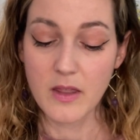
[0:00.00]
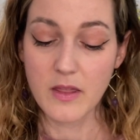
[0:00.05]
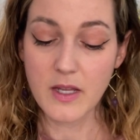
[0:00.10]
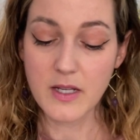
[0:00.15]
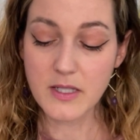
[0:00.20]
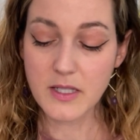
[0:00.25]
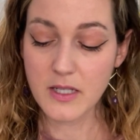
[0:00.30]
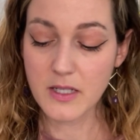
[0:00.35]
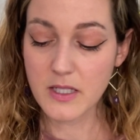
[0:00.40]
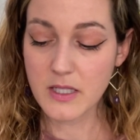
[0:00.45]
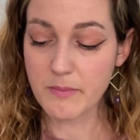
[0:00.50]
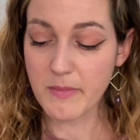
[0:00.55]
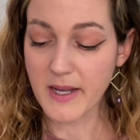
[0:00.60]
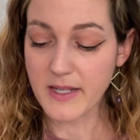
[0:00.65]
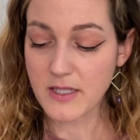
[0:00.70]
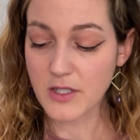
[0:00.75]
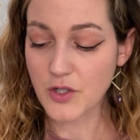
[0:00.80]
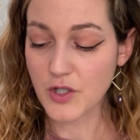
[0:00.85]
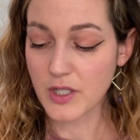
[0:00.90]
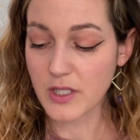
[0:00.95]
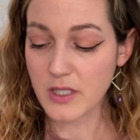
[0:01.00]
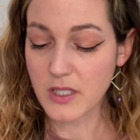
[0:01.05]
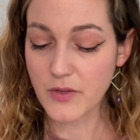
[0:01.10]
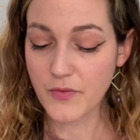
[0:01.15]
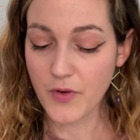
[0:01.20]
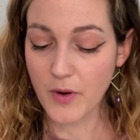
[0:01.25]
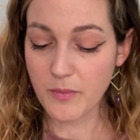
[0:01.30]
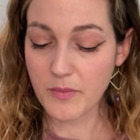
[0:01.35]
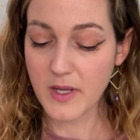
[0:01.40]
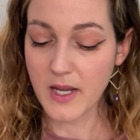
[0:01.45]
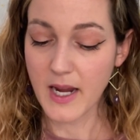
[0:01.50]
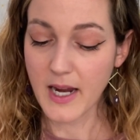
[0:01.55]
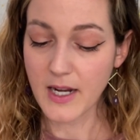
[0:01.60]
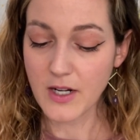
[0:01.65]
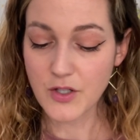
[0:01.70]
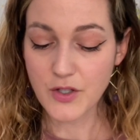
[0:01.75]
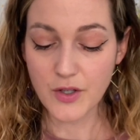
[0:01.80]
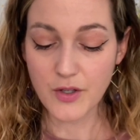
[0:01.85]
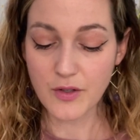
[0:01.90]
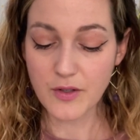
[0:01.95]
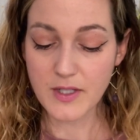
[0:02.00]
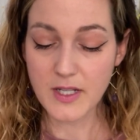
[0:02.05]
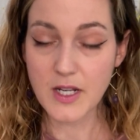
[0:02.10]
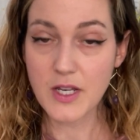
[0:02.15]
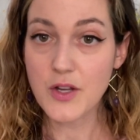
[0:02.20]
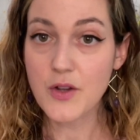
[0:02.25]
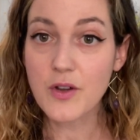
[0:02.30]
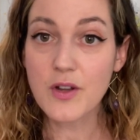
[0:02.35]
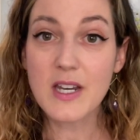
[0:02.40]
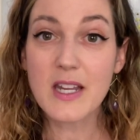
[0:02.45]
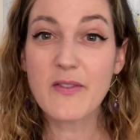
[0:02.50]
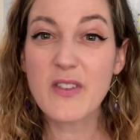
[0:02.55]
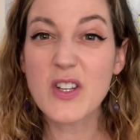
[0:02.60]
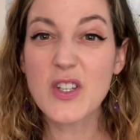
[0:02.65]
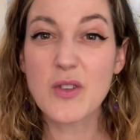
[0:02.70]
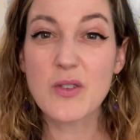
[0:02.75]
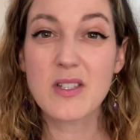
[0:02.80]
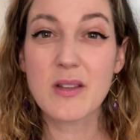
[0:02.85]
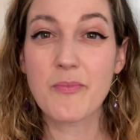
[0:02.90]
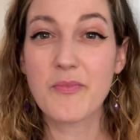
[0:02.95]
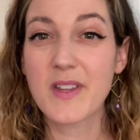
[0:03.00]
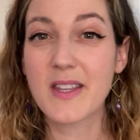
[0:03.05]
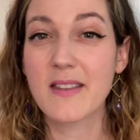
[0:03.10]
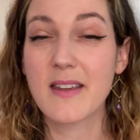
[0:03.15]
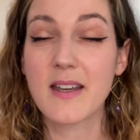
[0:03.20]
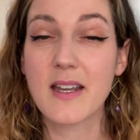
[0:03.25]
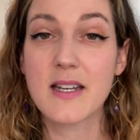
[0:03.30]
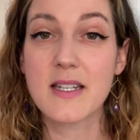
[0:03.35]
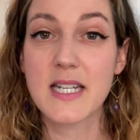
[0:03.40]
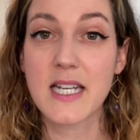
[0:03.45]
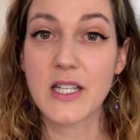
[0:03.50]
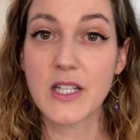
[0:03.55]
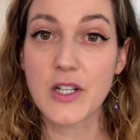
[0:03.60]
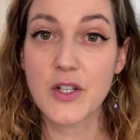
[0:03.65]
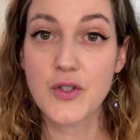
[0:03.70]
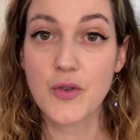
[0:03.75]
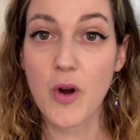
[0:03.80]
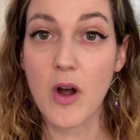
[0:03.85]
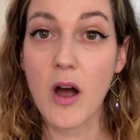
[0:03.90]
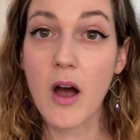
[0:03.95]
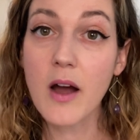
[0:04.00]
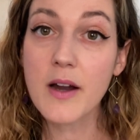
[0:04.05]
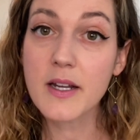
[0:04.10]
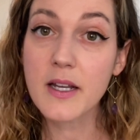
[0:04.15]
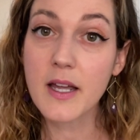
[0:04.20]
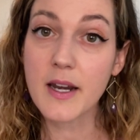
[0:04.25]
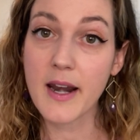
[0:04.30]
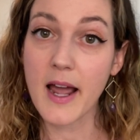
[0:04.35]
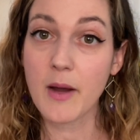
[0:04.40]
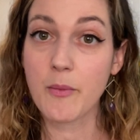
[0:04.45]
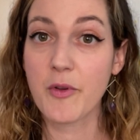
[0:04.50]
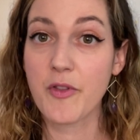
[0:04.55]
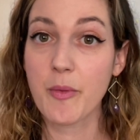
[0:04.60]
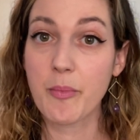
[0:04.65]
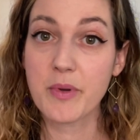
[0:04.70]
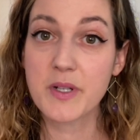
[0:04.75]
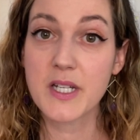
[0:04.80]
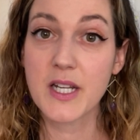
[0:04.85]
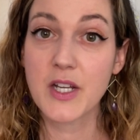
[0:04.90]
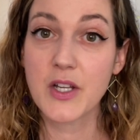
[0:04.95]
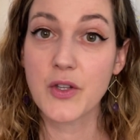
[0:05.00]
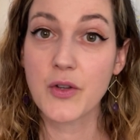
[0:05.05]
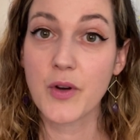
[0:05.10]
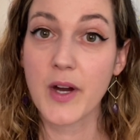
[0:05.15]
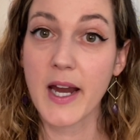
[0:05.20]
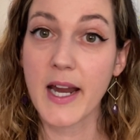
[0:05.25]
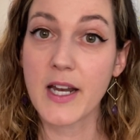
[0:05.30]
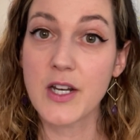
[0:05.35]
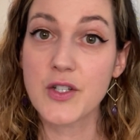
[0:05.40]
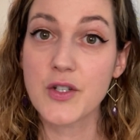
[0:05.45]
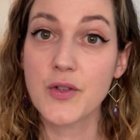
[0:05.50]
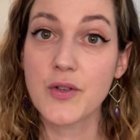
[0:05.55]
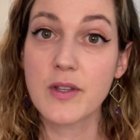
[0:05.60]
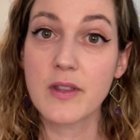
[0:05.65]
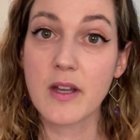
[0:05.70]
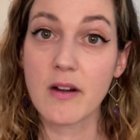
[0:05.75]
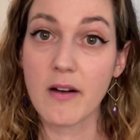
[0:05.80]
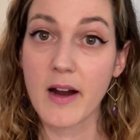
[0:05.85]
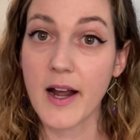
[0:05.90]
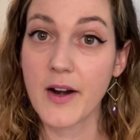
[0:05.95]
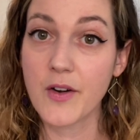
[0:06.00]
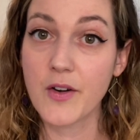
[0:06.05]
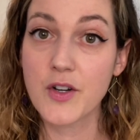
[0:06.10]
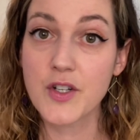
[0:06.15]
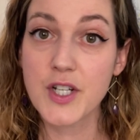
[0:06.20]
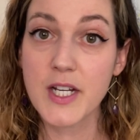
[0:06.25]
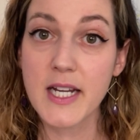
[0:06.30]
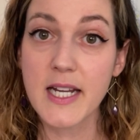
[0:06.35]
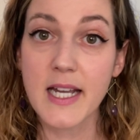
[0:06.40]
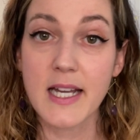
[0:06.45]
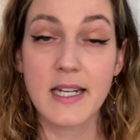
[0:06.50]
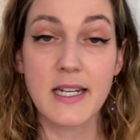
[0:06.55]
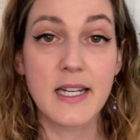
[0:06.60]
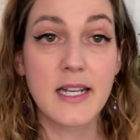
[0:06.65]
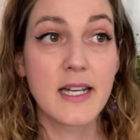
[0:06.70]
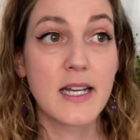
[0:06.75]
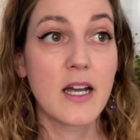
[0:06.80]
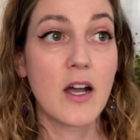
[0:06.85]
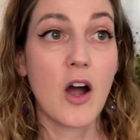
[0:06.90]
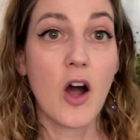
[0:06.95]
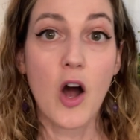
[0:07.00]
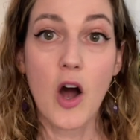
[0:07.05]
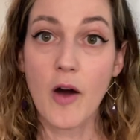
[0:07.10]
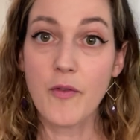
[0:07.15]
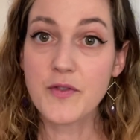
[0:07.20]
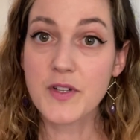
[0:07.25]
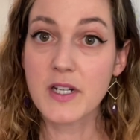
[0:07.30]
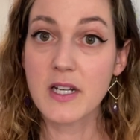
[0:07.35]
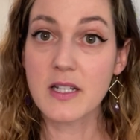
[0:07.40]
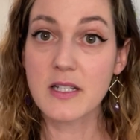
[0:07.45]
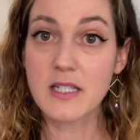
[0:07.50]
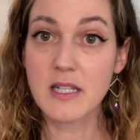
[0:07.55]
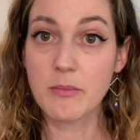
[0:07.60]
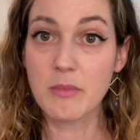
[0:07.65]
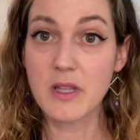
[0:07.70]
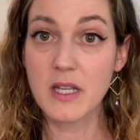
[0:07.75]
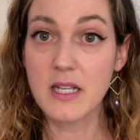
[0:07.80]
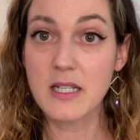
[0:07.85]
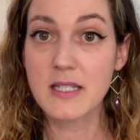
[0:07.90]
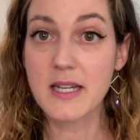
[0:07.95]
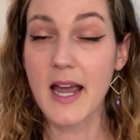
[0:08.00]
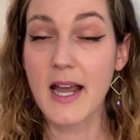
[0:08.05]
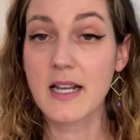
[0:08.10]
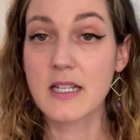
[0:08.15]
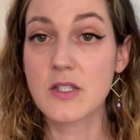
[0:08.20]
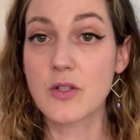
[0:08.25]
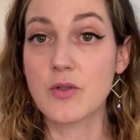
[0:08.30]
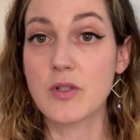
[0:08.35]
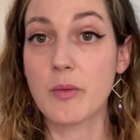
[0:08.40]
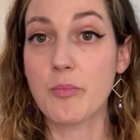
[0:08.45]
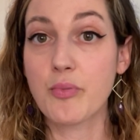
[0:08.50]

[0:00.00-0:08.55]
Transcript: This is Messages from the Angels, and you can even do something like a daily draw to connect with a particular angel and their energy. And often in some of these decks, there's